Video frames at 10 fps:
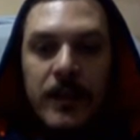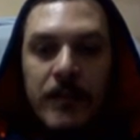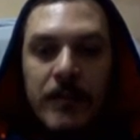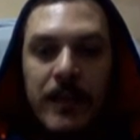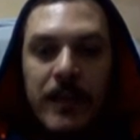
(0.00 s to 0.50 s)

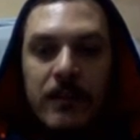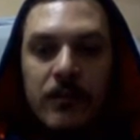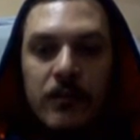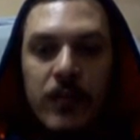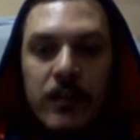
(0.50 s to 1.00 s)
black
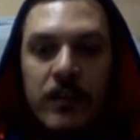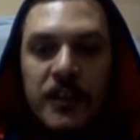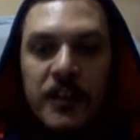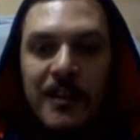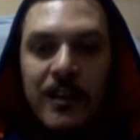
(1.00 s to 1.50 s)
tried
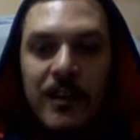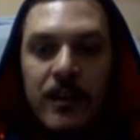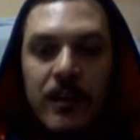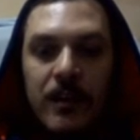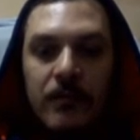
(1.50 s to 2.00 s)
this
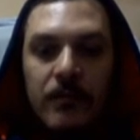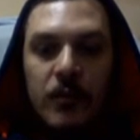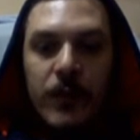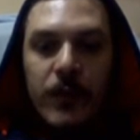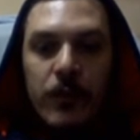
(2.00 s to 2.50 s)

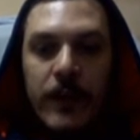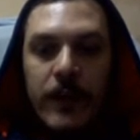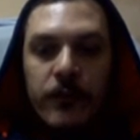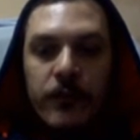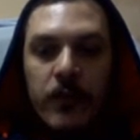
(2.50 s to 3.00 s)
queen to
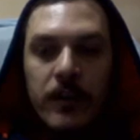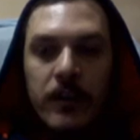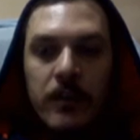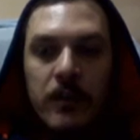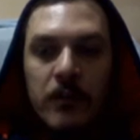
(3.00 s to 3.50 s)
h4,
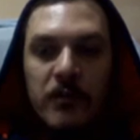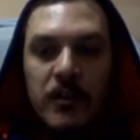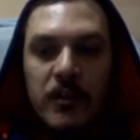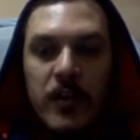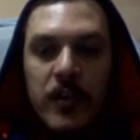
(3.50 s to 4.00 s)
that comes with
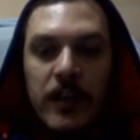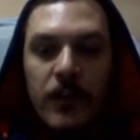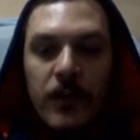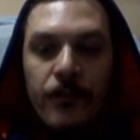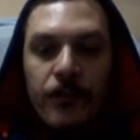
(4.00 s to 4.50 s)
a check.
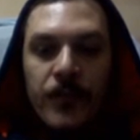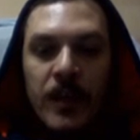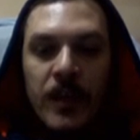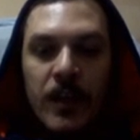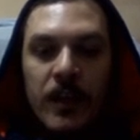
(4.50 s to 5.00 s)

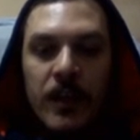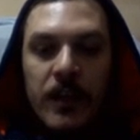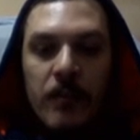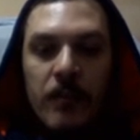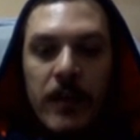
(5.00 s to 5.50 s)

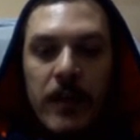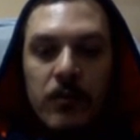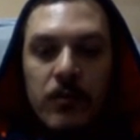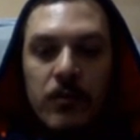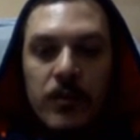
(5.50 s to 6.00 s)
King back
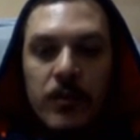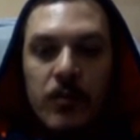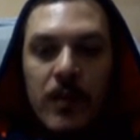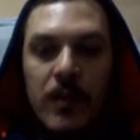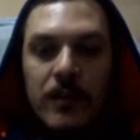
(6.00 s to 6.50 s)
to
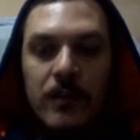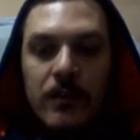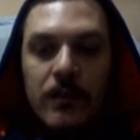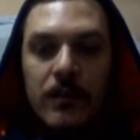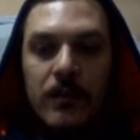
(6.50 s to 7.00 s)
g1,
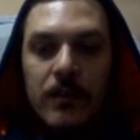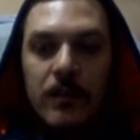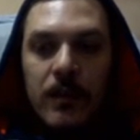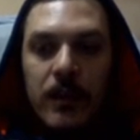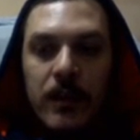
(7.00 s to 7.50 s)

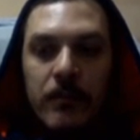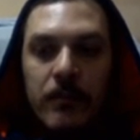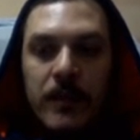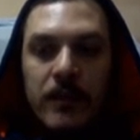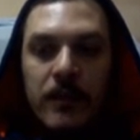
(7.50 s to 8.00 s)

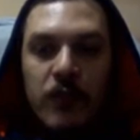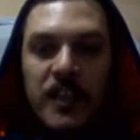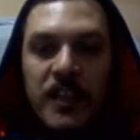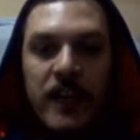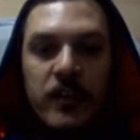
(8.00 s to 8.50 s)
but it
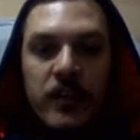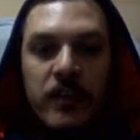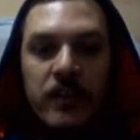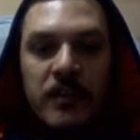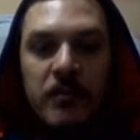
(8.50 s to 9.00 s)
was actually
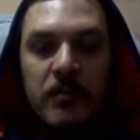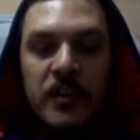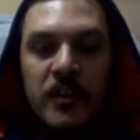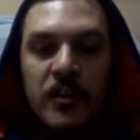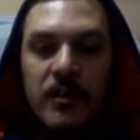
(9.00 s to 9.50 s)
in this
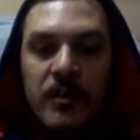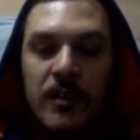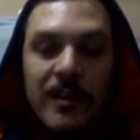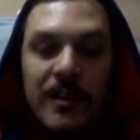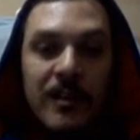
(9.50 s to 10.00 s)
position
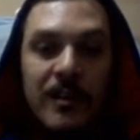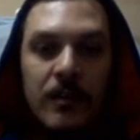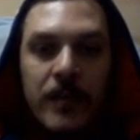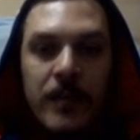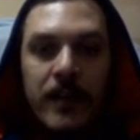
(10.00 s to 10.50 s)

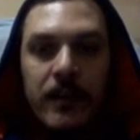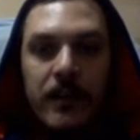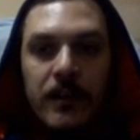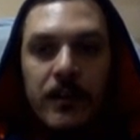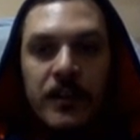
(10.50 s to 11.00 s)
black
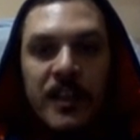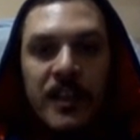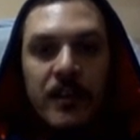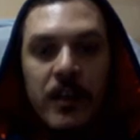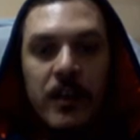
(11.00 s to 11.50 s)

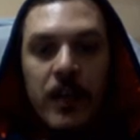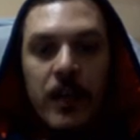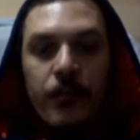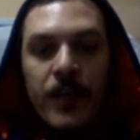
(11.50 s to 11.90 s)
resigned the game.